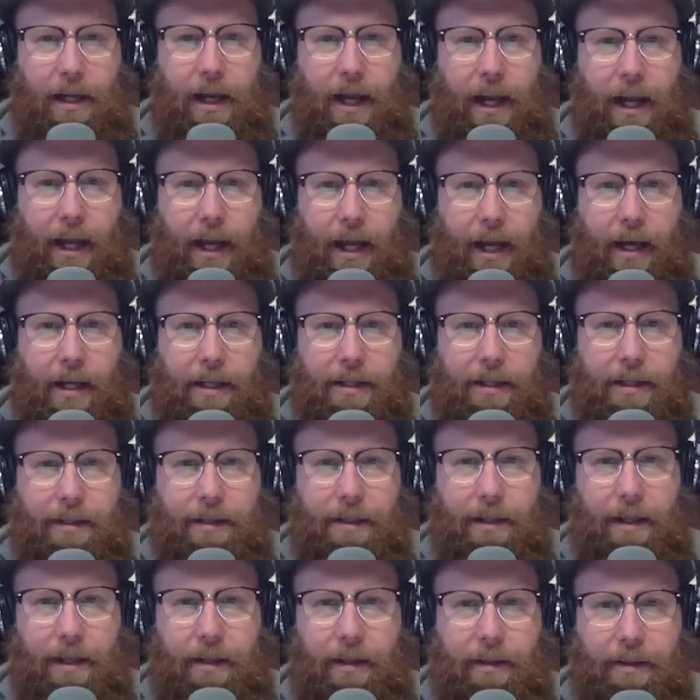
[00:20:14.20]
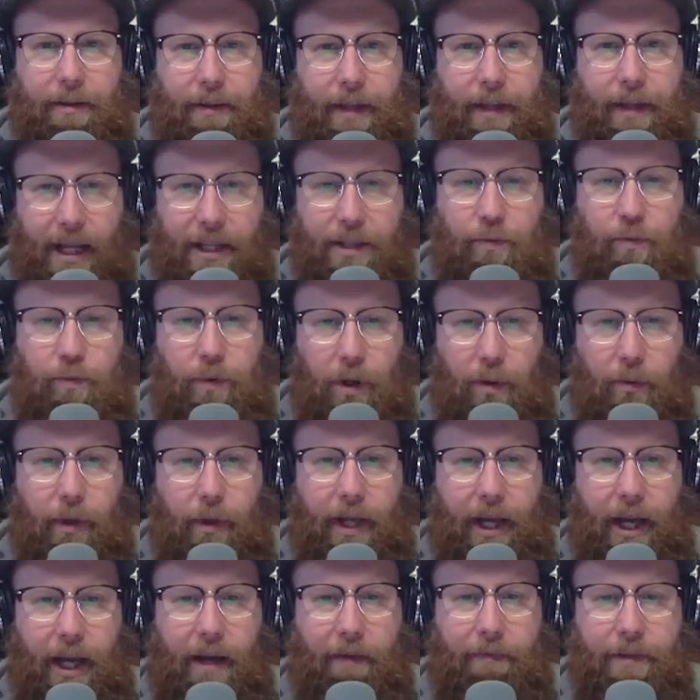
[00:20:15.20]
And that's what
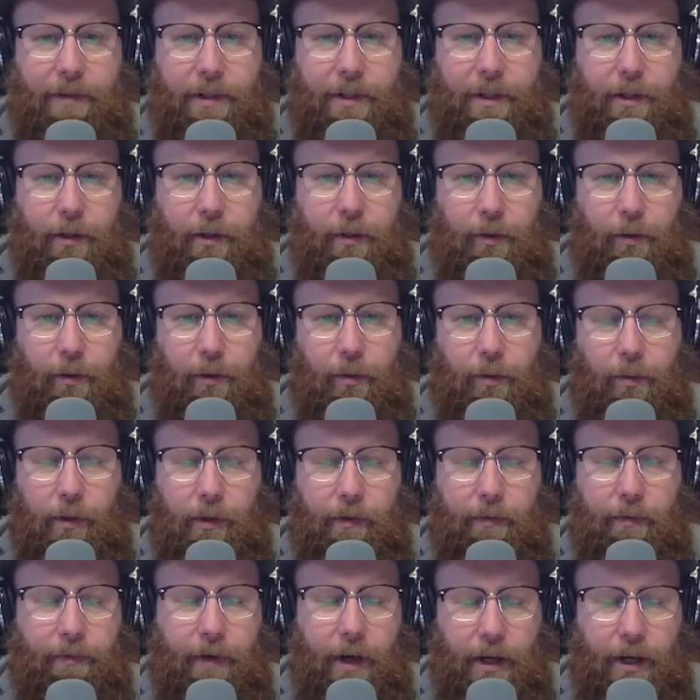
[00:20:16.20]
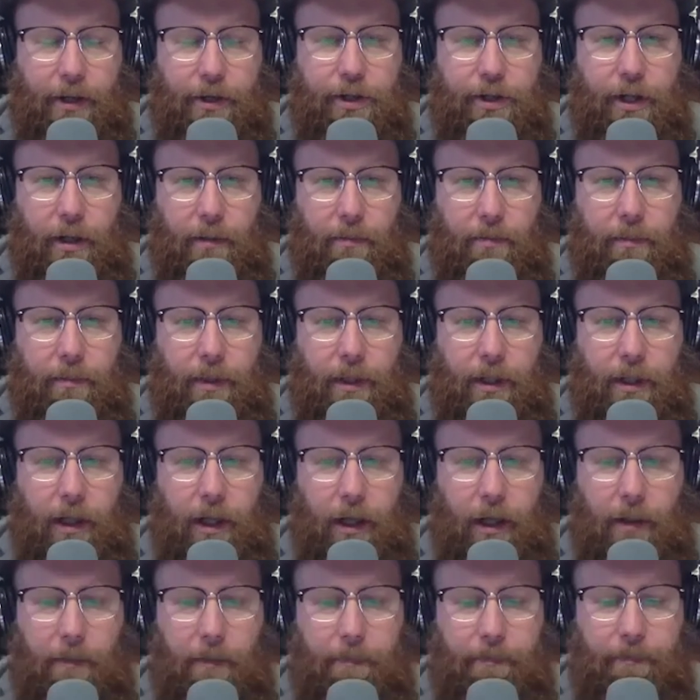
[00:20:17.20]
we have to do with friendship.
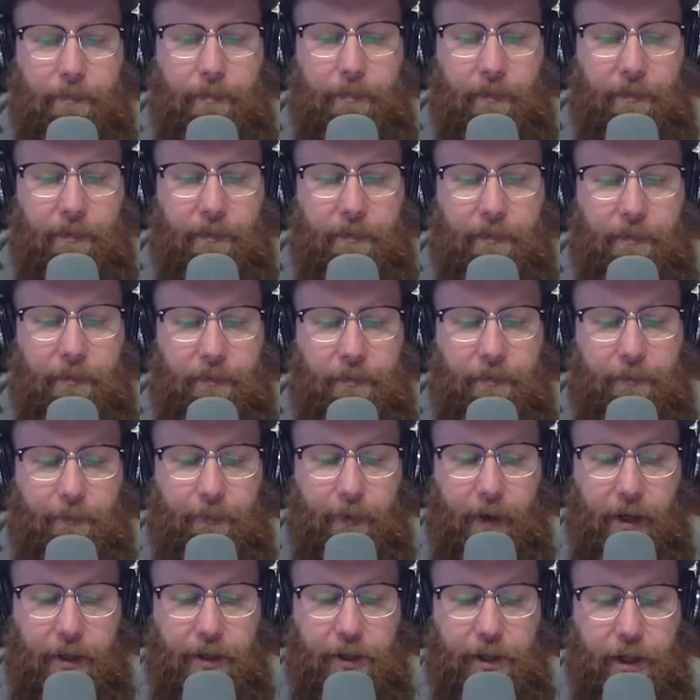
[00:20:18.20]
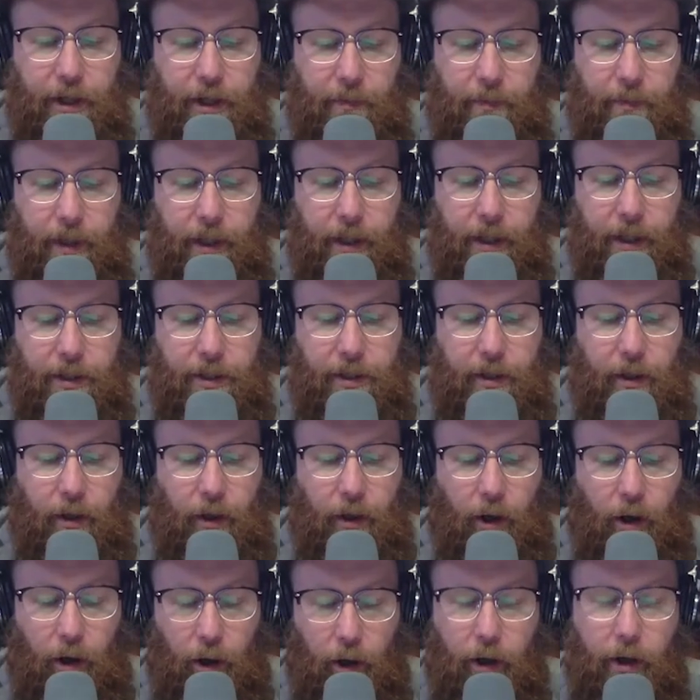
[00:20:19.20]
Friendship is
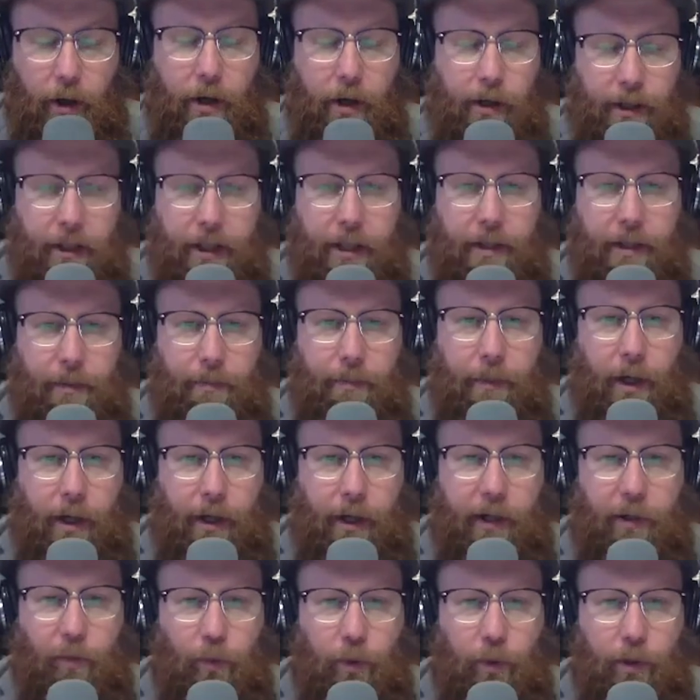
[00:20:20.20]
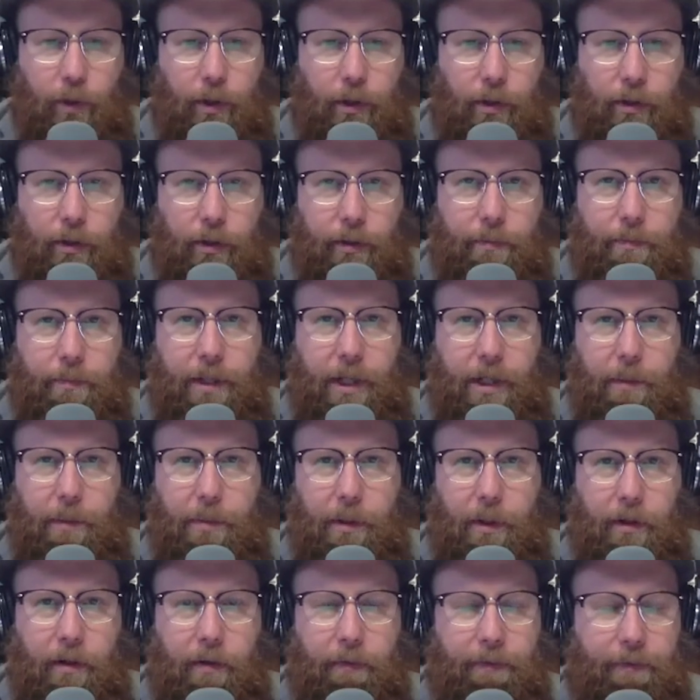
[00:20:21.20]
hard in the modern world.
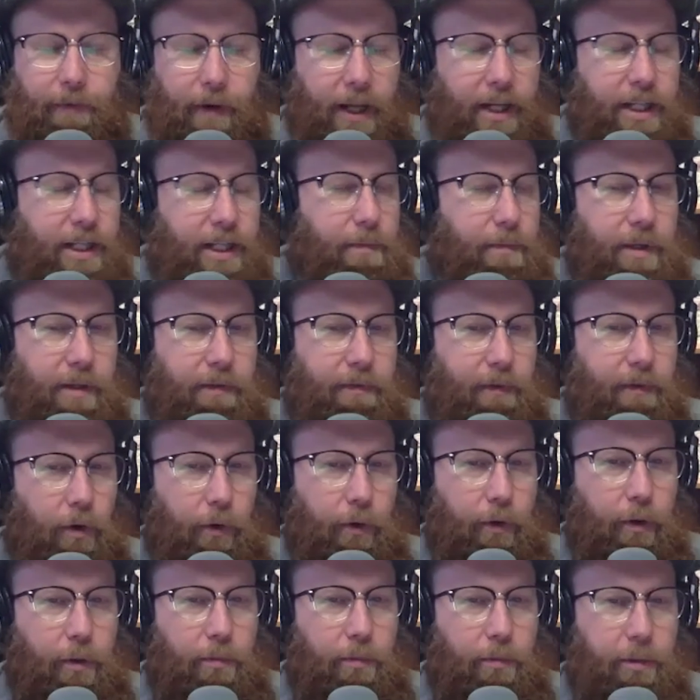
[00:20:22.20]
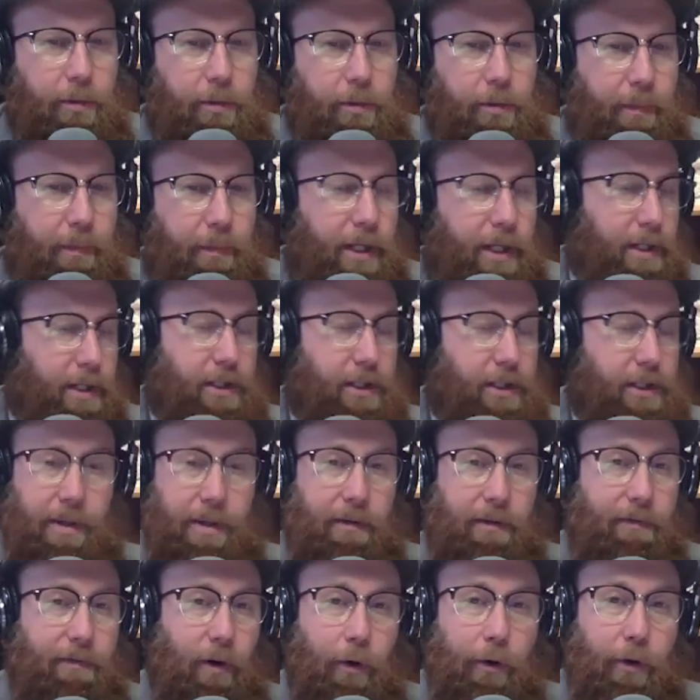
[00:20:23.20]
People are afraid to be vulnerable because to
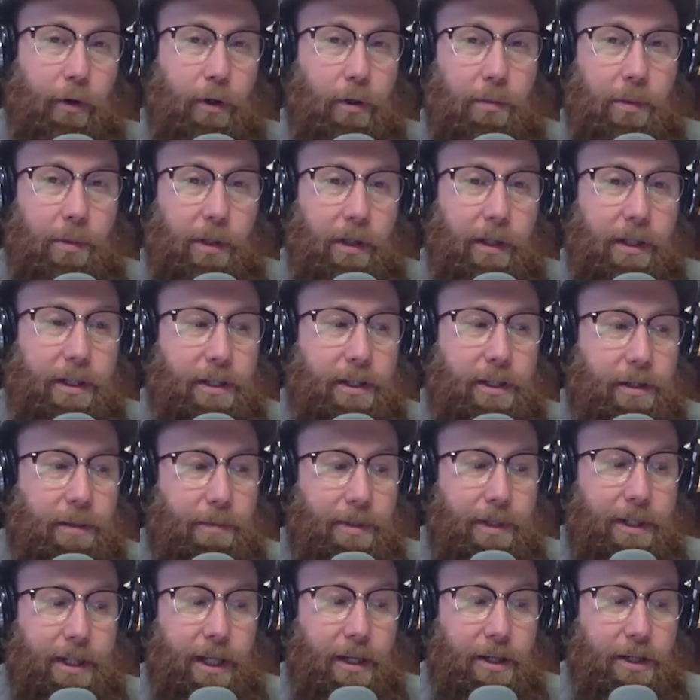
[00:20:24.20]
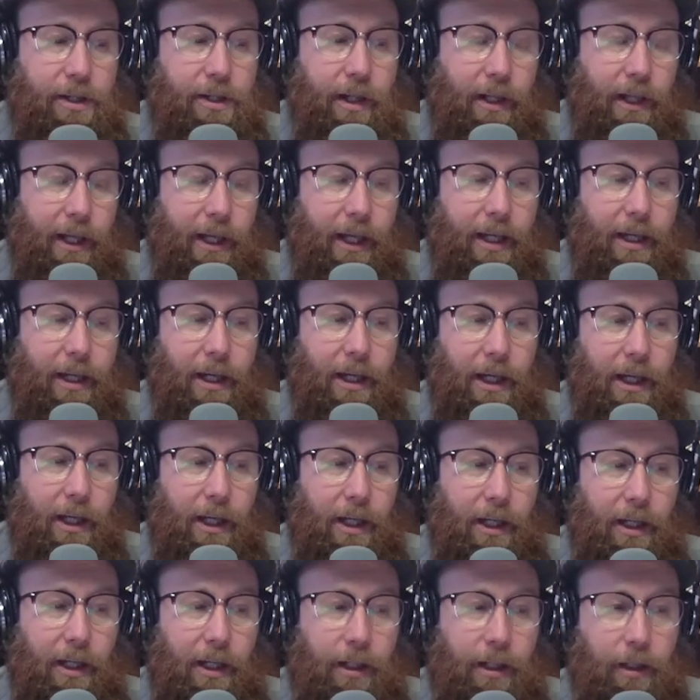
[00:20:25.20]
be vulnerable is to potentially
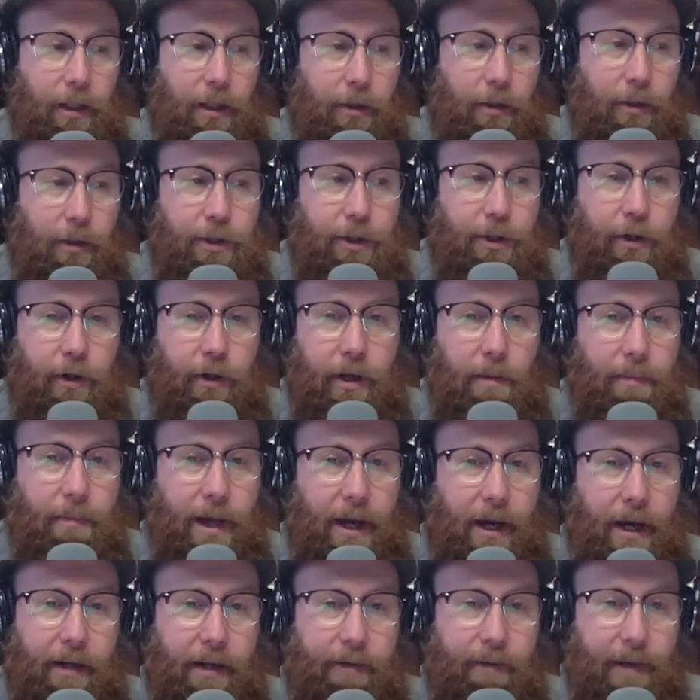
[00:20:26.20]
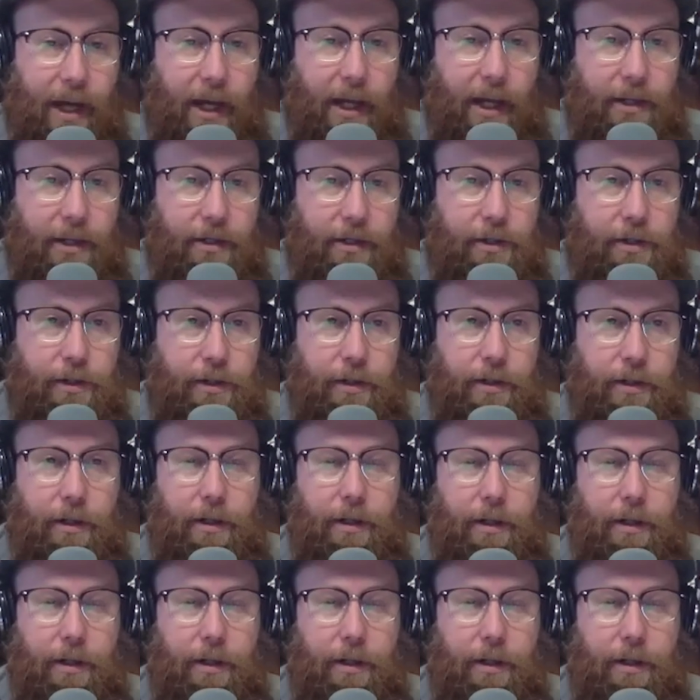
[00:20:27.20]
lose your competitive edge.